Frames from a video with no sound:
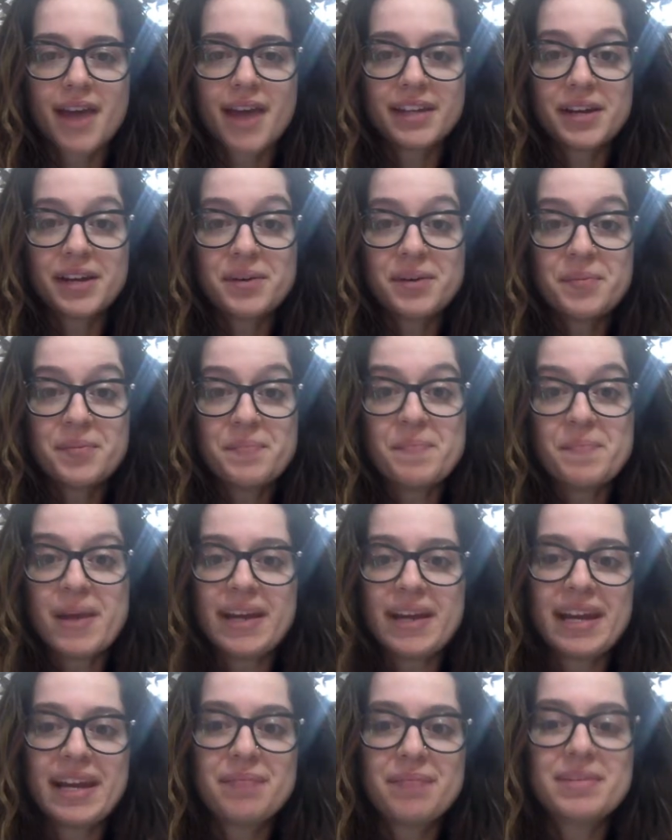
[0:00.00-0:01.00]
Hello, my
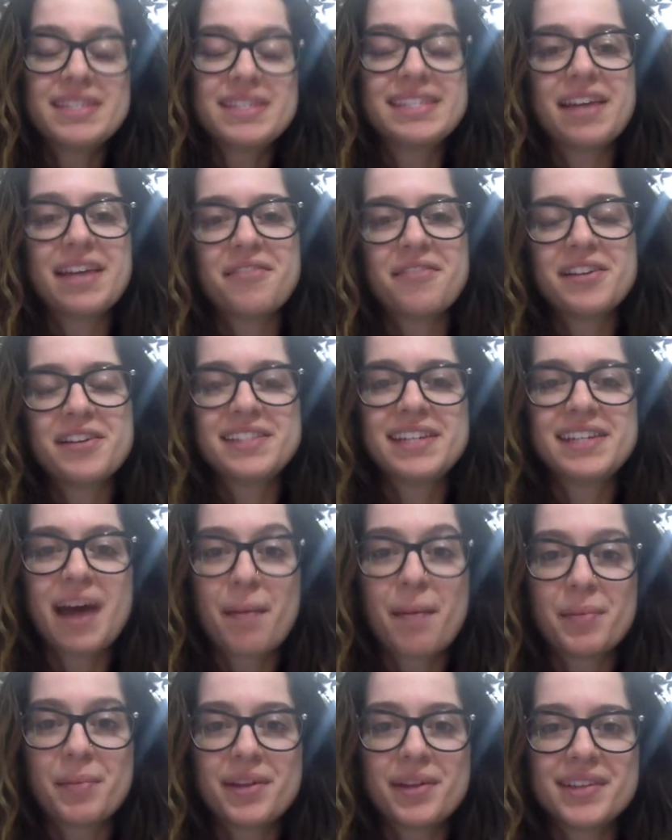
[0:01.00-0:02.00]
name is Steph
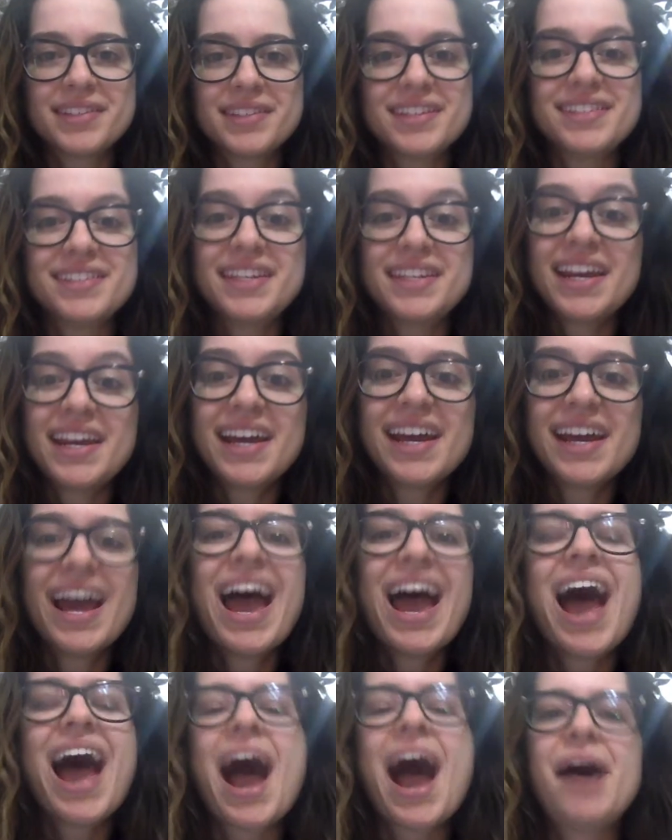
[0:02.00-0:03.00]
Antonopoulos, and today
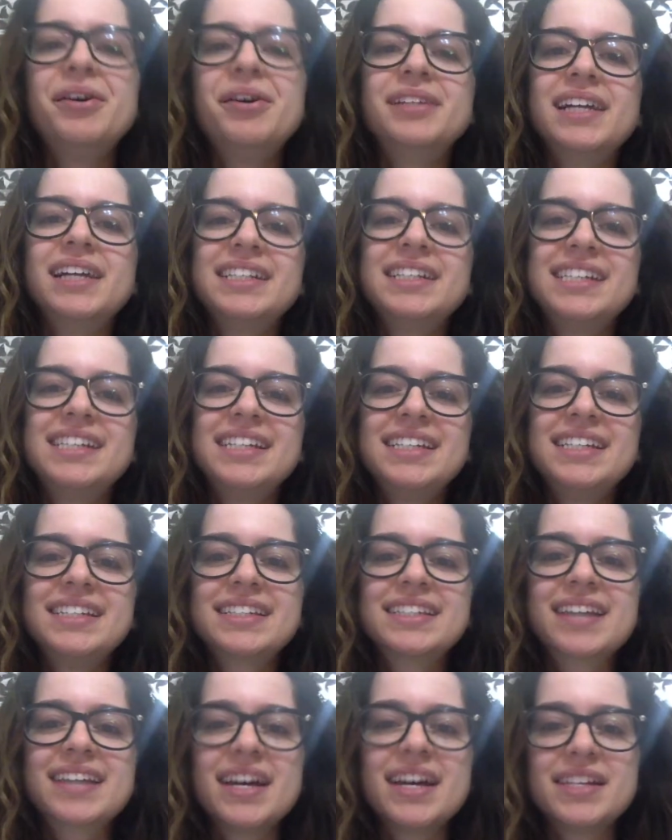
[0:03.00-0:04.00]
I would like to
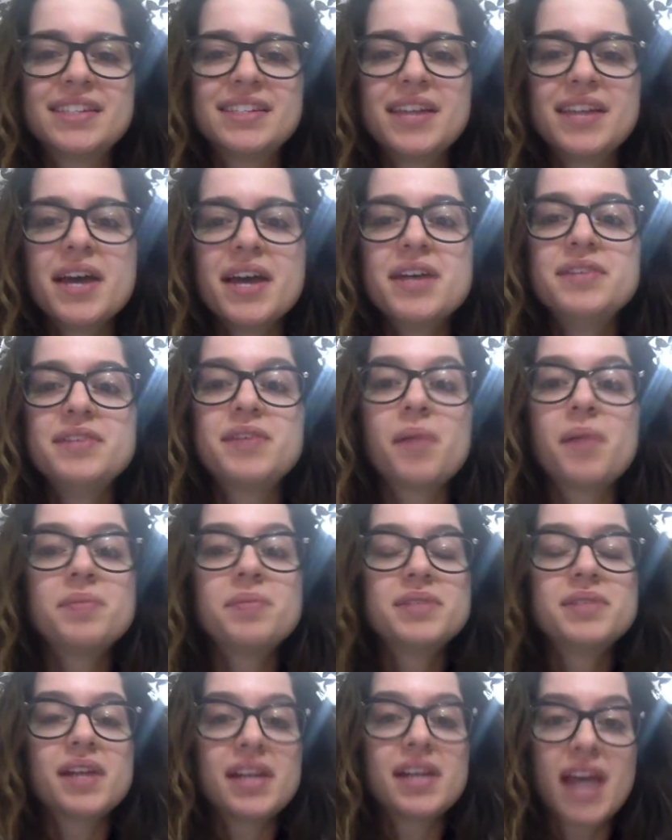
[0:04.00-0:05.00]
discuss some
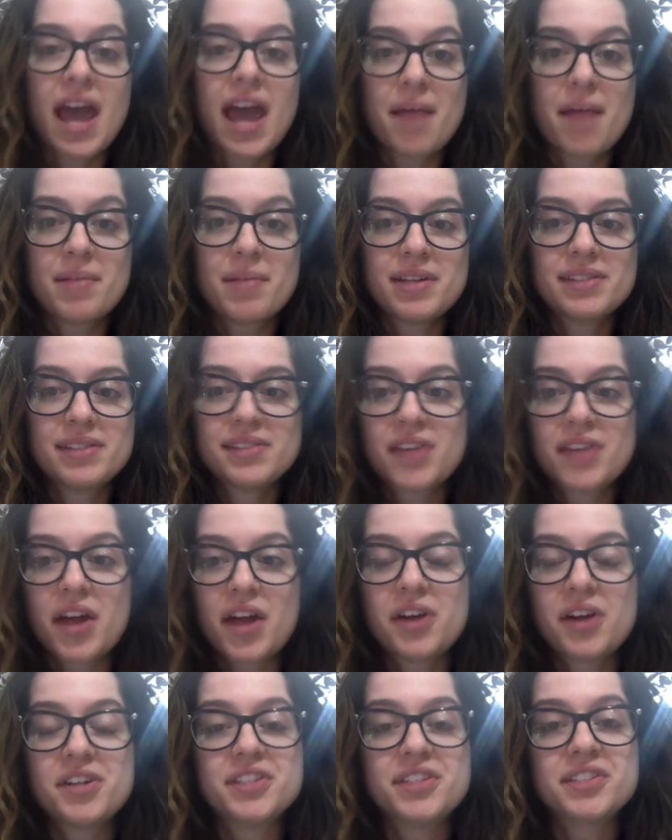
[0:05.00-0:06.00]
study habits that
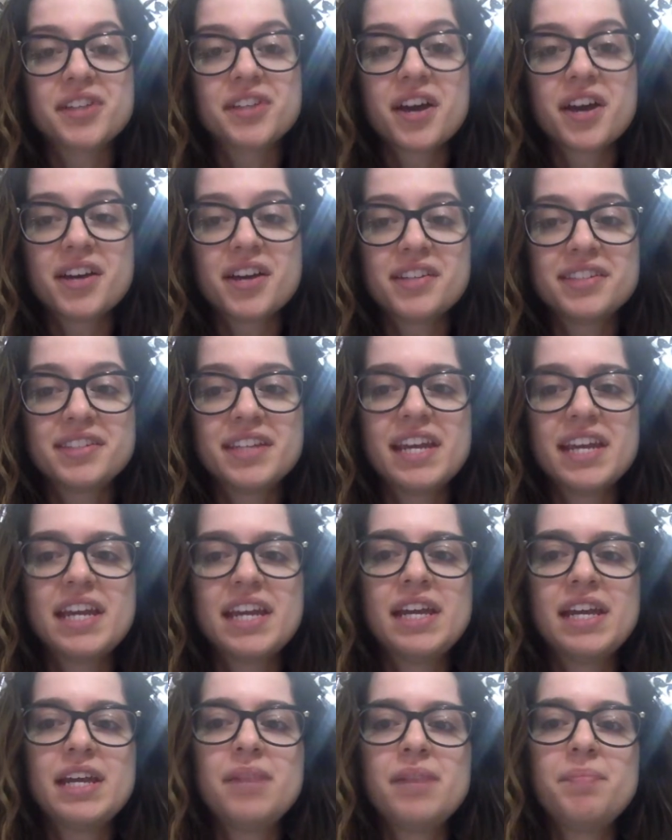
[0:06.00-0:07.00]
are discussed
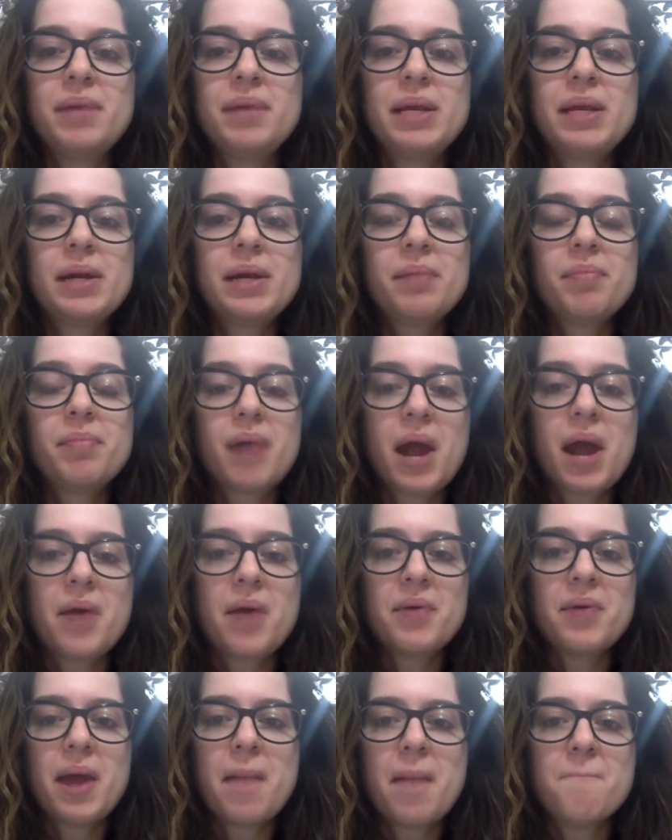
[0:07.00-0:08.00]
in Peter Brown
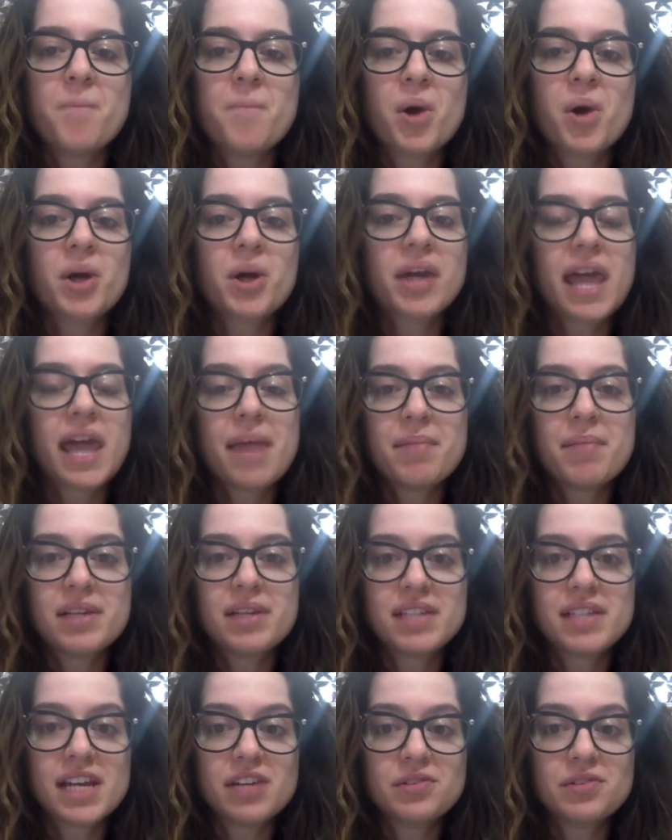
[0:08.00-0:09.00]
and Mark A.
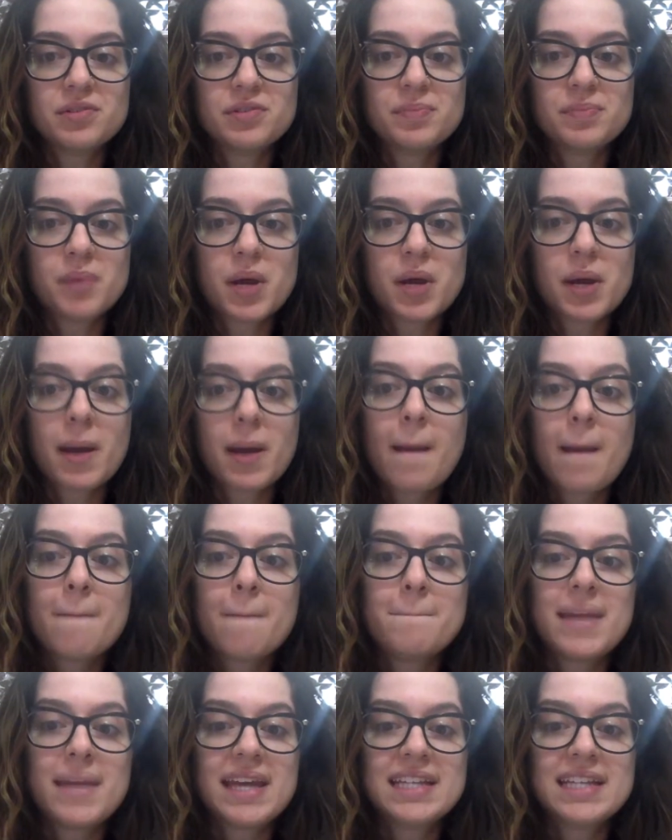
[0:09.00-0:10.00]
McDaniel's book,
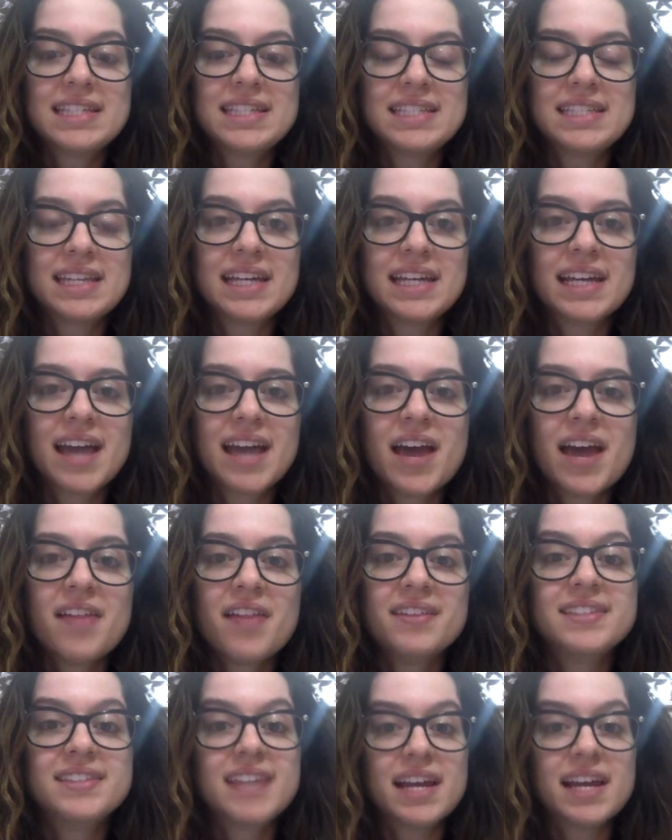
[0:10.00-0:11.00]
Make It Stick,
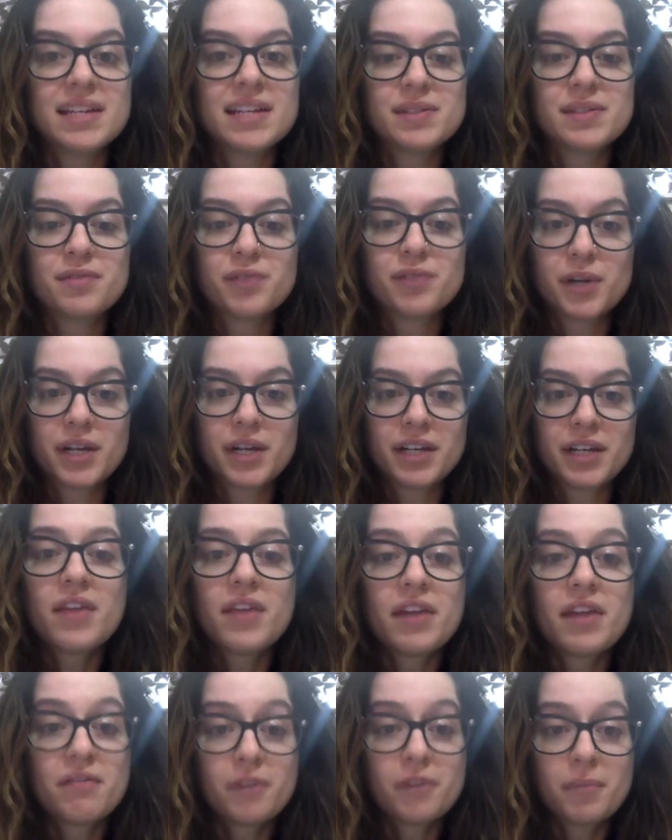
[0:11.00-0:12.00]
The Science of Learning.
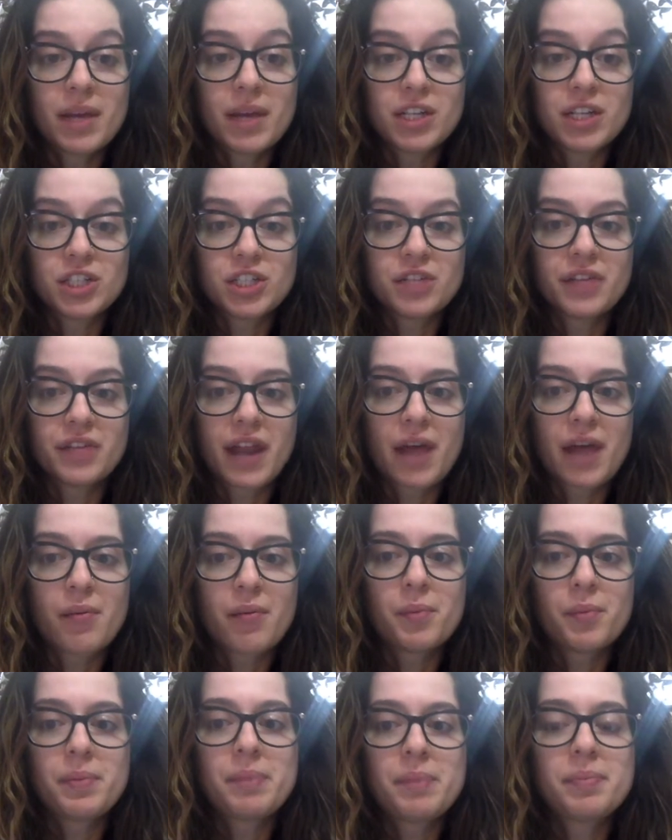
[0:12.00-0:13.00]
The information that I
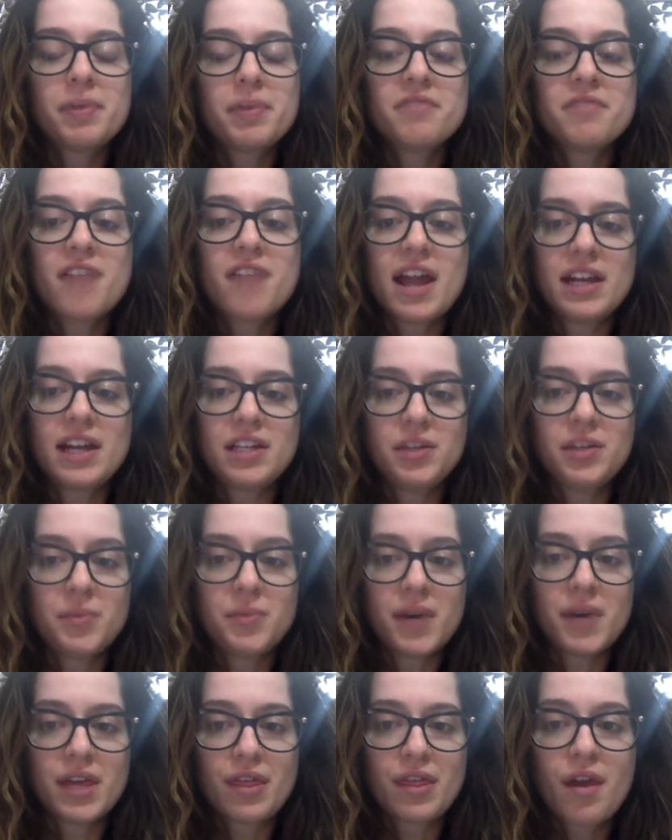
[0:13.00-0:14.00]
will be providing you
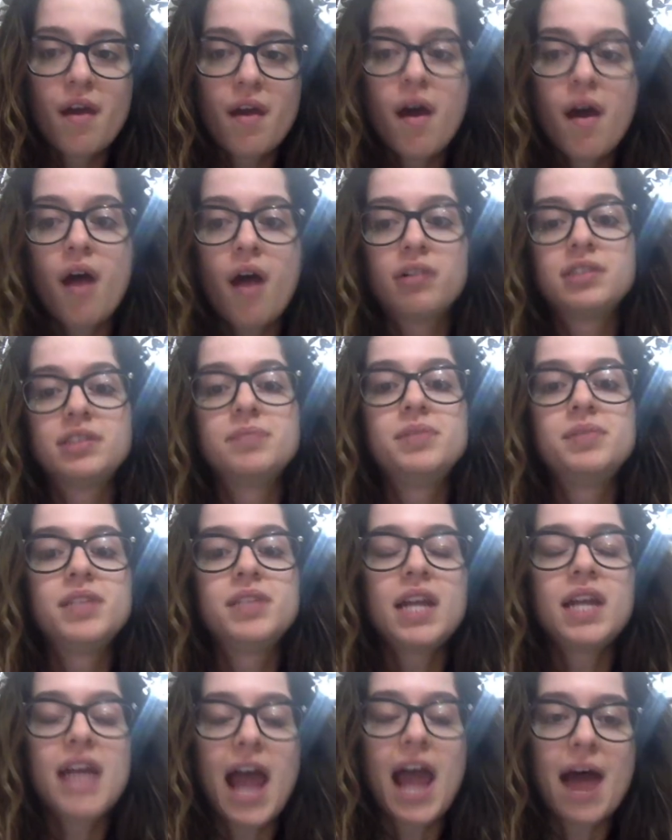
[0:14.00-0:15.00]
with are some
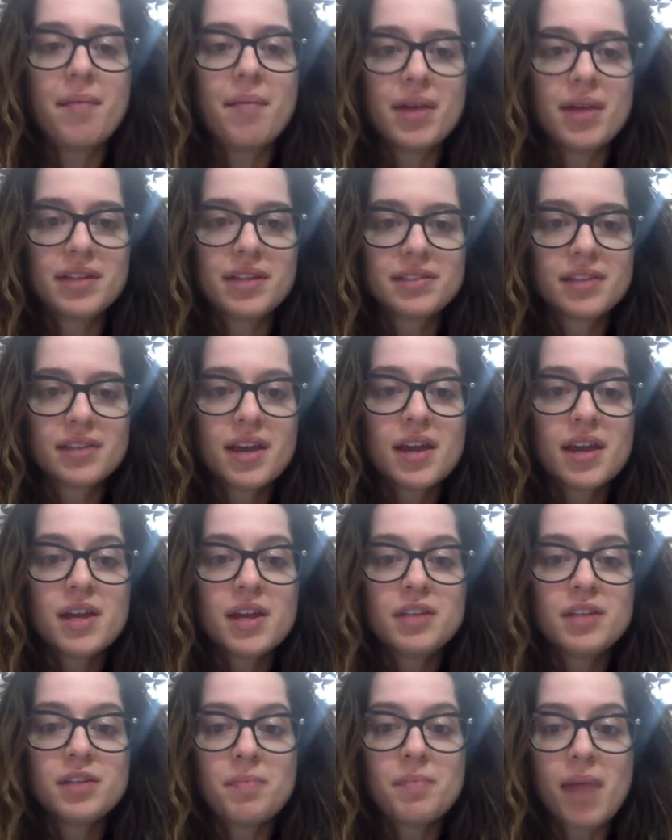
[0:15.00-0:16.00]
study habits
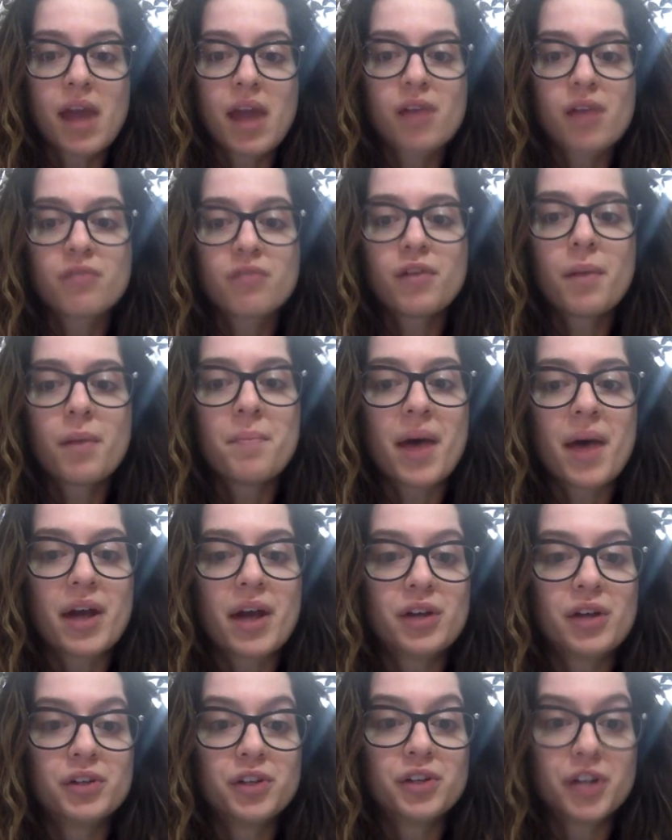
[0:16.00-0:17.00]
to make for a
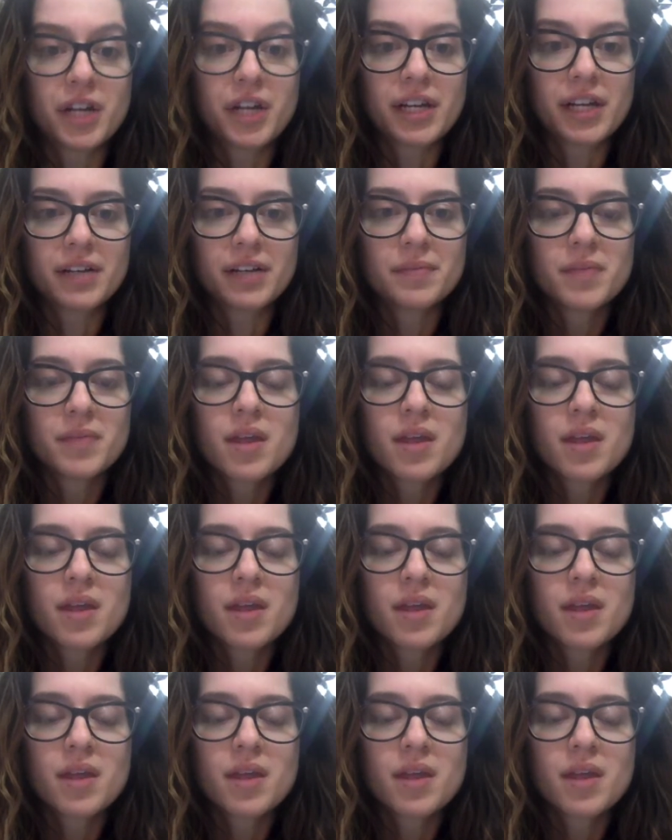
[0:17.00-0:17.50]
better learning.